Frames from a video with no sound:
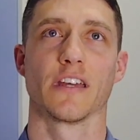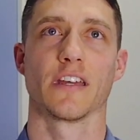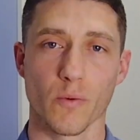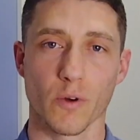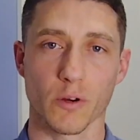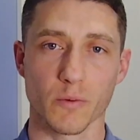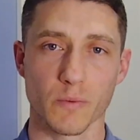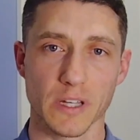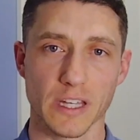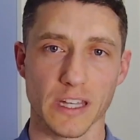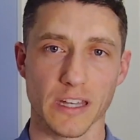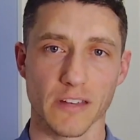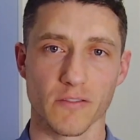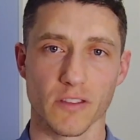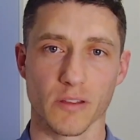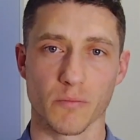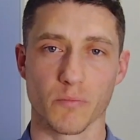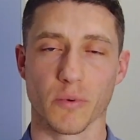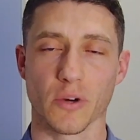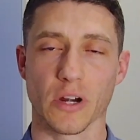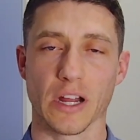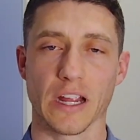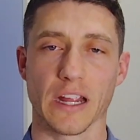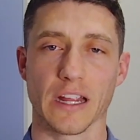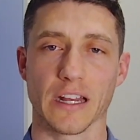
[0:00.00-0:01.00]
when we give the
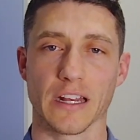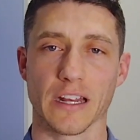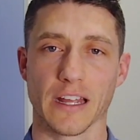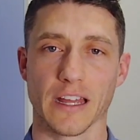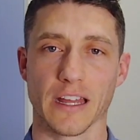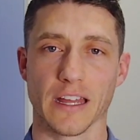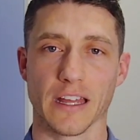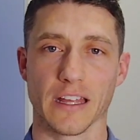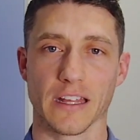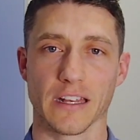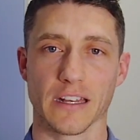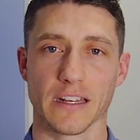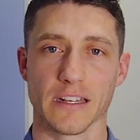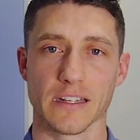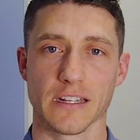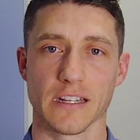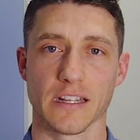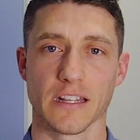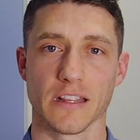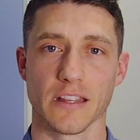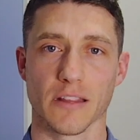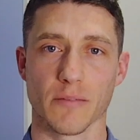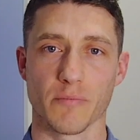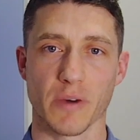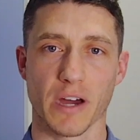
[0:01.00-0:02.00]
brain and
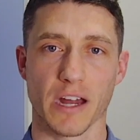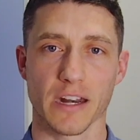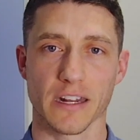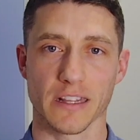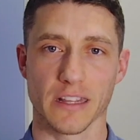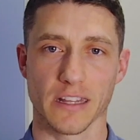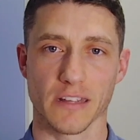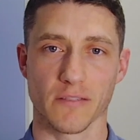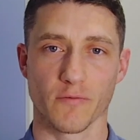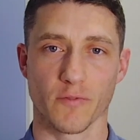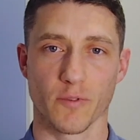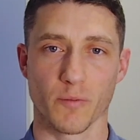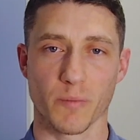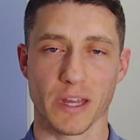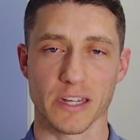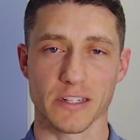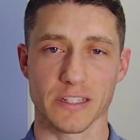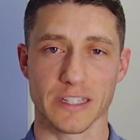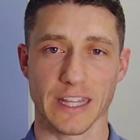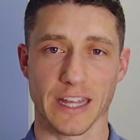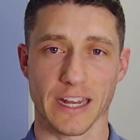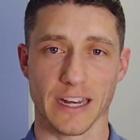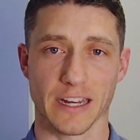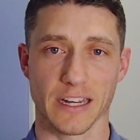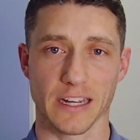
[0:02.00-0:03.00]
the body the
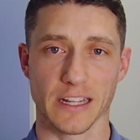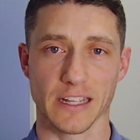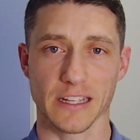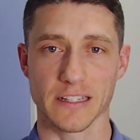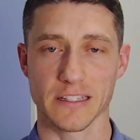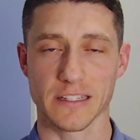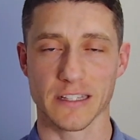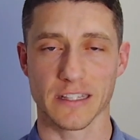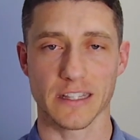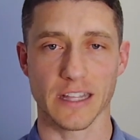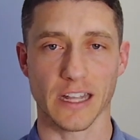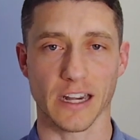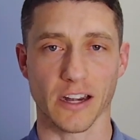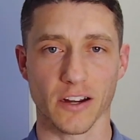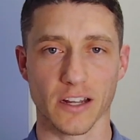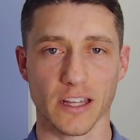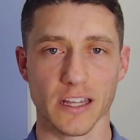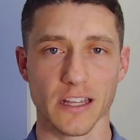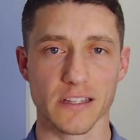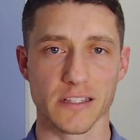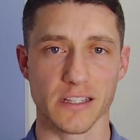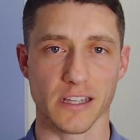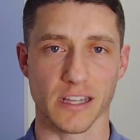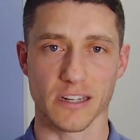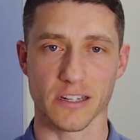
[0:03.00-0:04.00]
information that it needs, then our
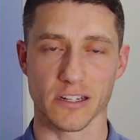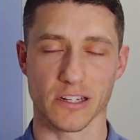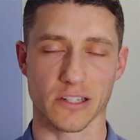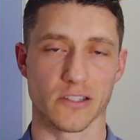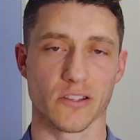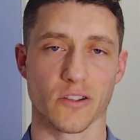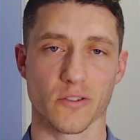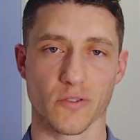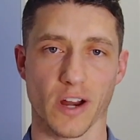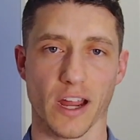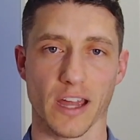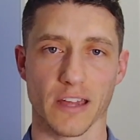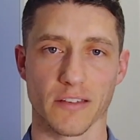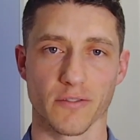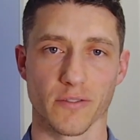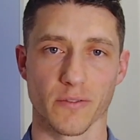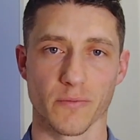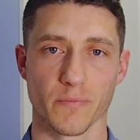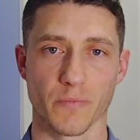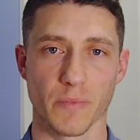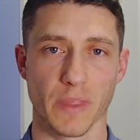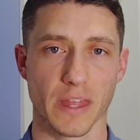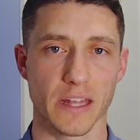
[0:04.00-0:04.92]
kids can just thrive.